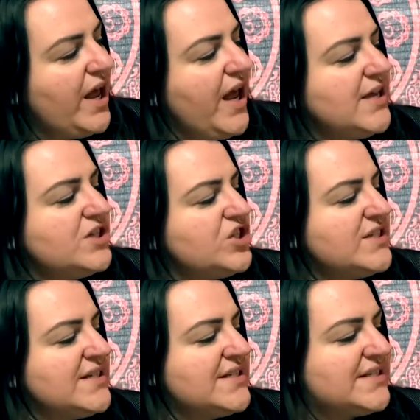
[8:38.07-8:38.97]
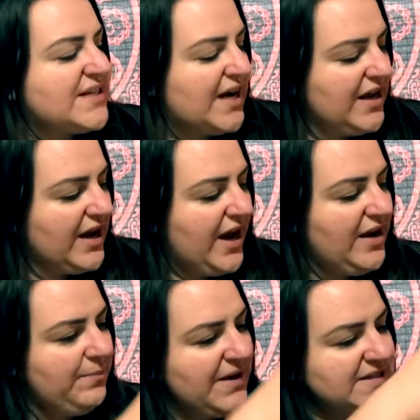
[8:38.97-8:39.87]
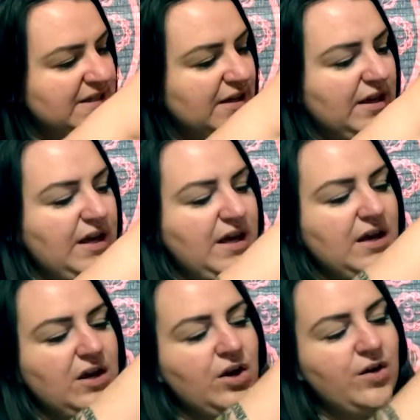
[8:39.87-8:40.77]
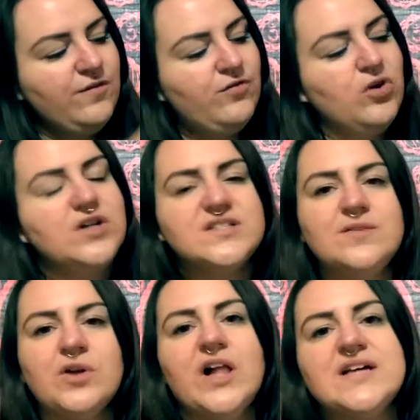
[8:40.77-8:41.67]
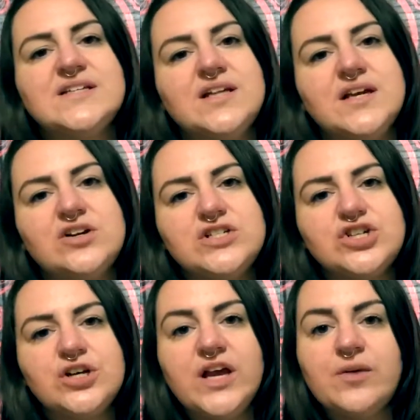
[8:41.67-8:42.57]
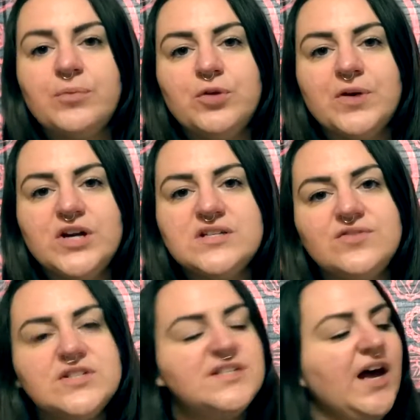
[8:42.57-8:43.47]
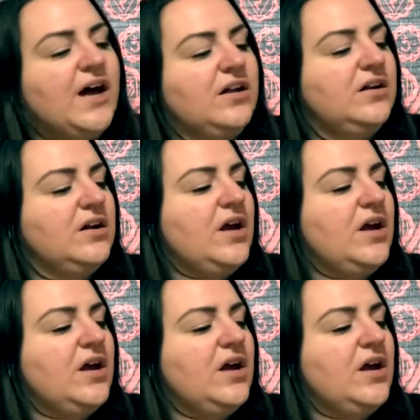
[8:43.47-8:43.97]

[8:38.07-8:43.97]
It's just a study guide basically for some classic literature like Blueberries for Sal.